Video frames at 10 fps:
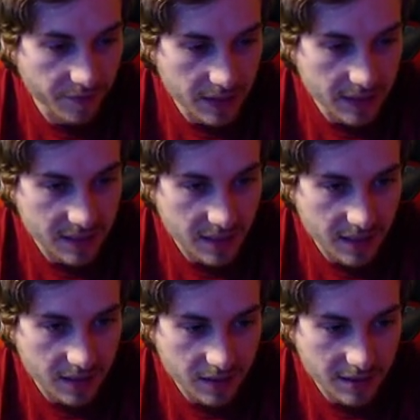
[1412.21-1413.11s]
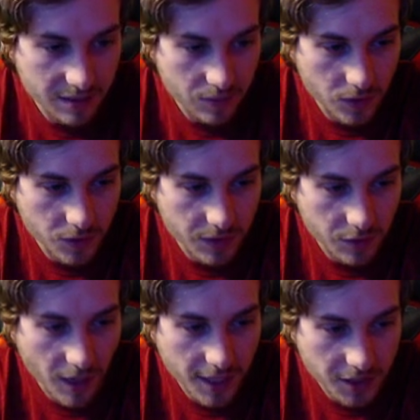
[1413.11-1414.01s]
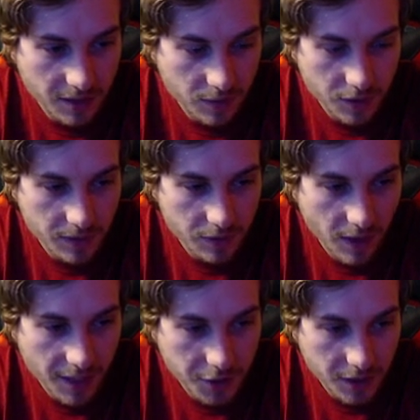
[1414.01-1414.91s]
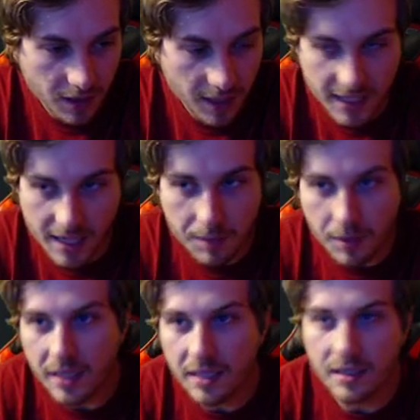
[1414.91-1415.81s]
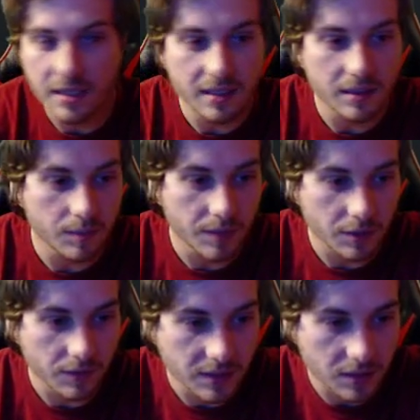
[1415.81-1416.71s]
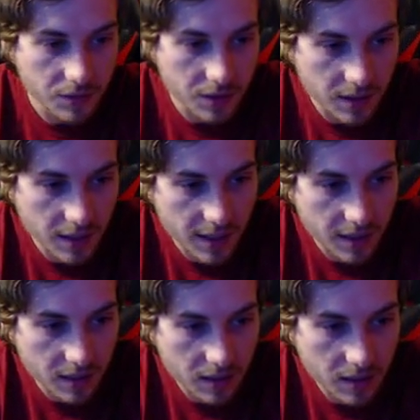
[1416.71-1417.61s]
It's like, what's with the crashing? What's with the crashing? I can't play it in bigger resolution than that.